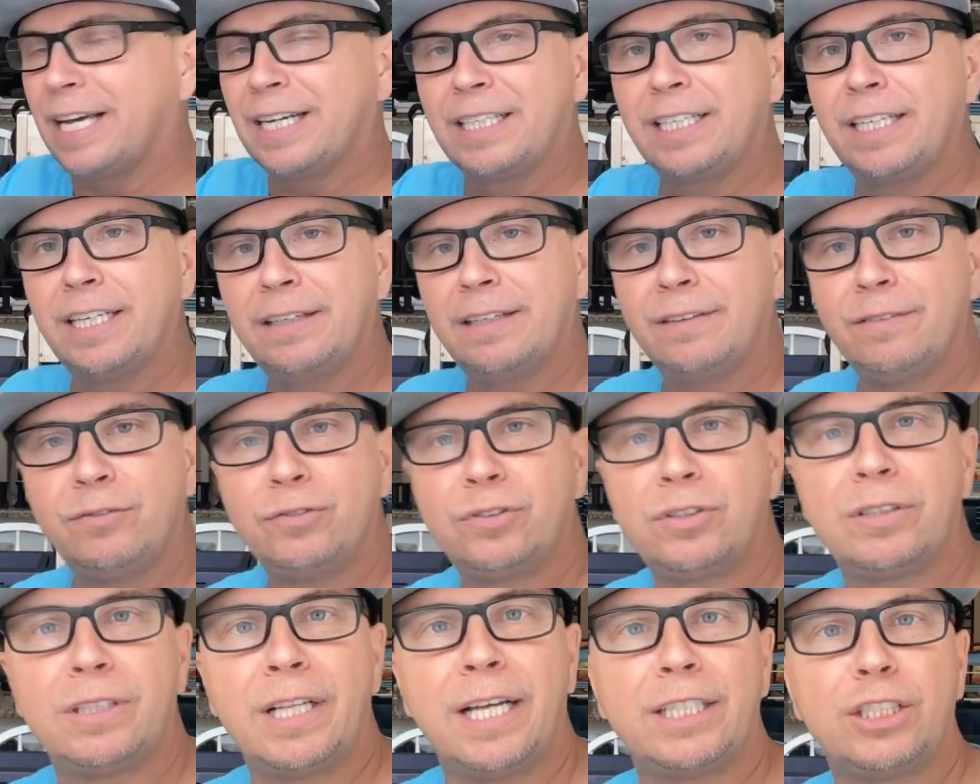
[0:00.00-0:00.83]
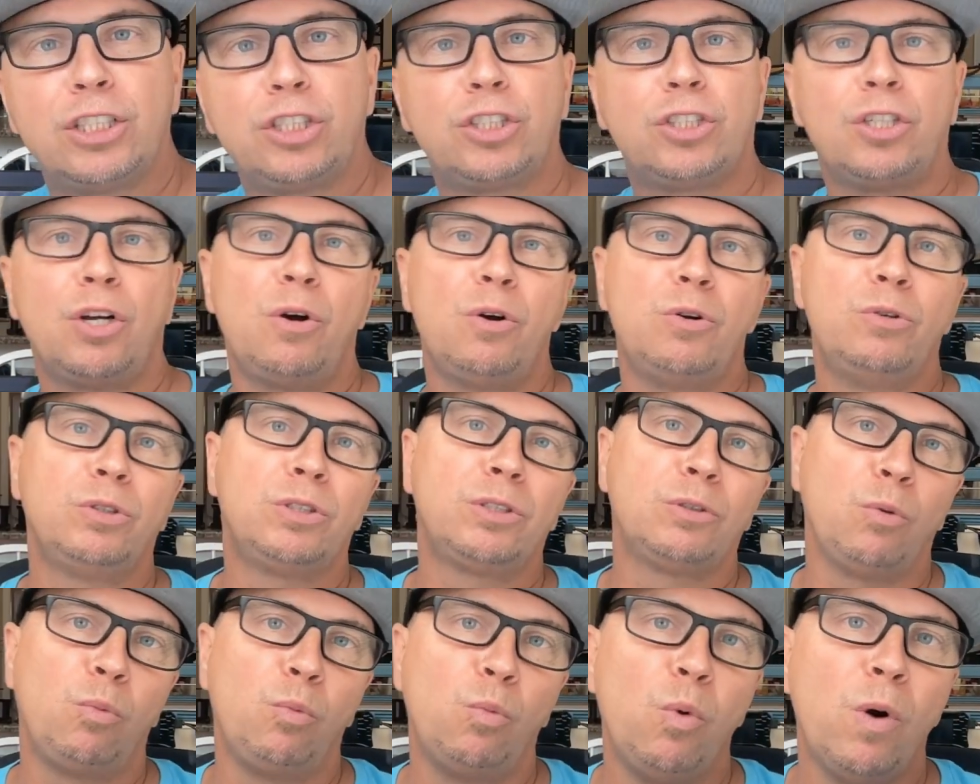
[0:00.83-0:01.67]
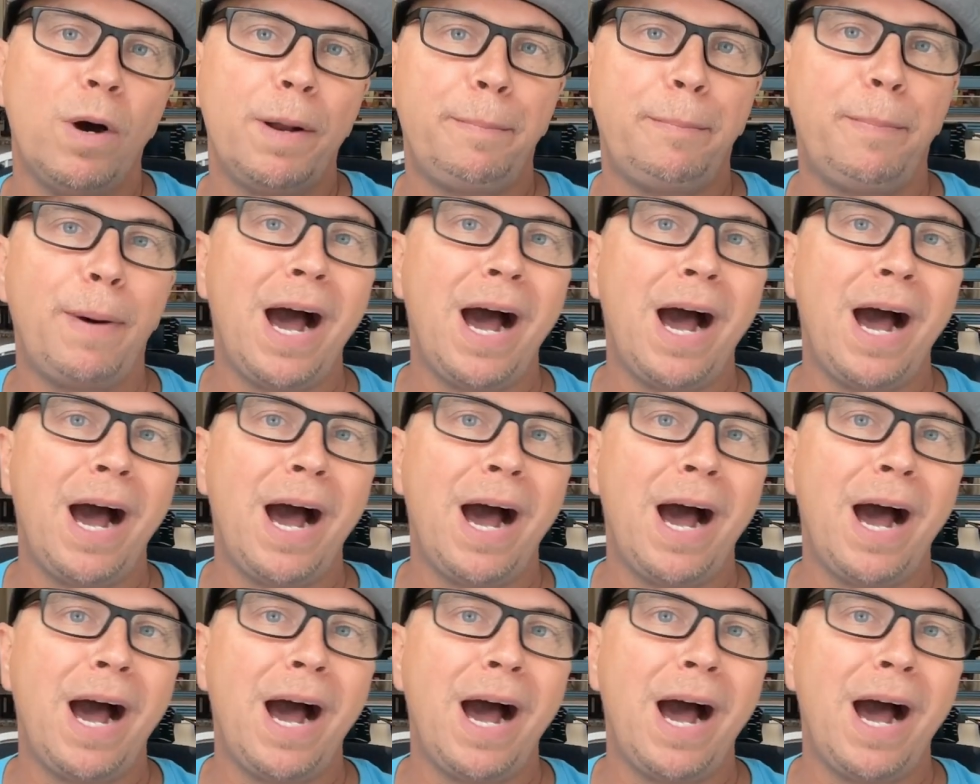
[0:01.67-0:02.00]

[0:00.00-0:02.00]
that gives that shows what